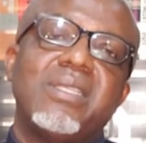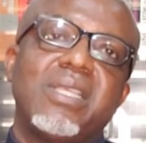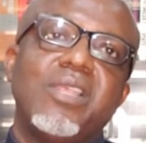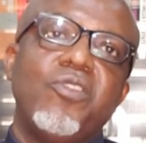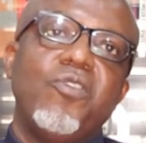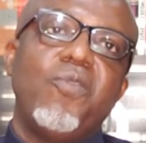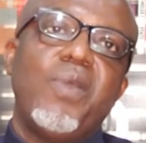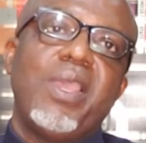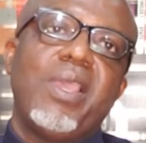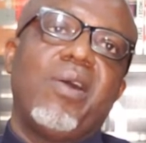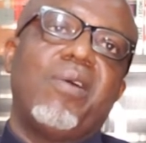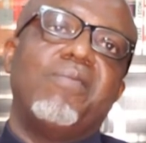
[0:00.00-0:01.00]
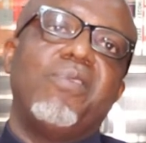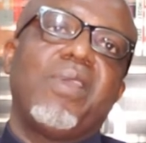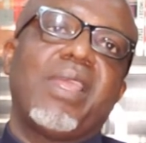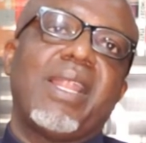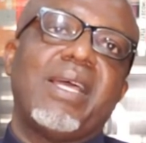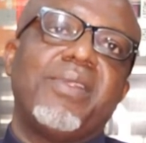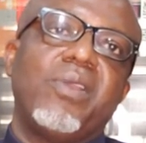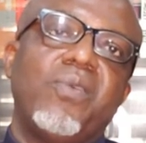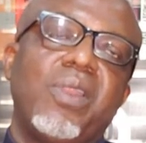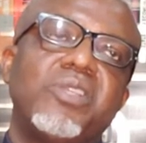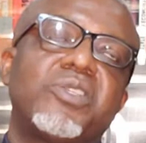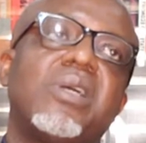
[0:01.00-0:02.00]
It's a new way of looking at
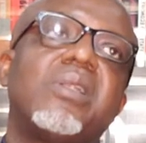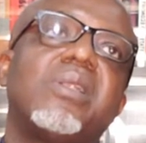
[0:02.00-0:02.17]
regulation,